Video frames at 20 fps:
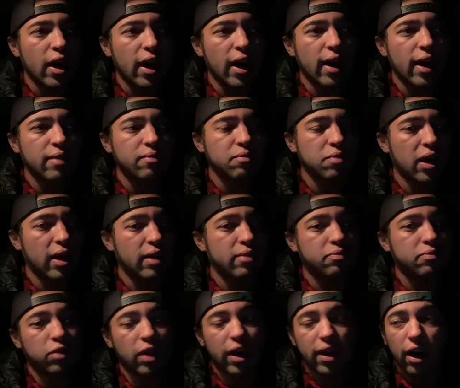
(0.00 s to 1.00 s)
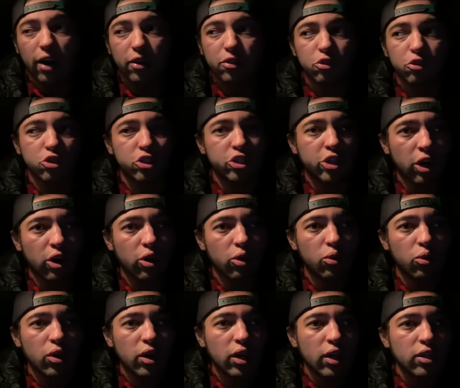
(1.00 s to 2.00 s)
and let others
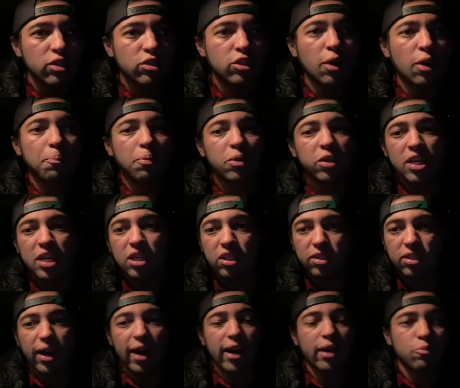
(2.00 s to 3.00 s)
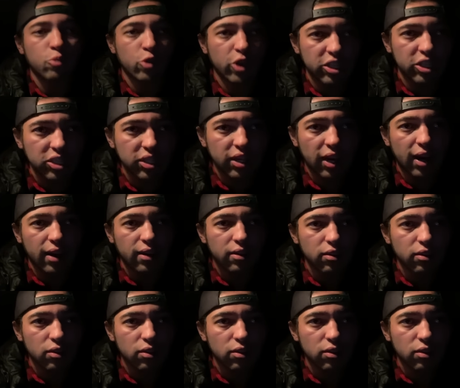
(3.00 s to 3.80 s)
go to please Dak Prescott.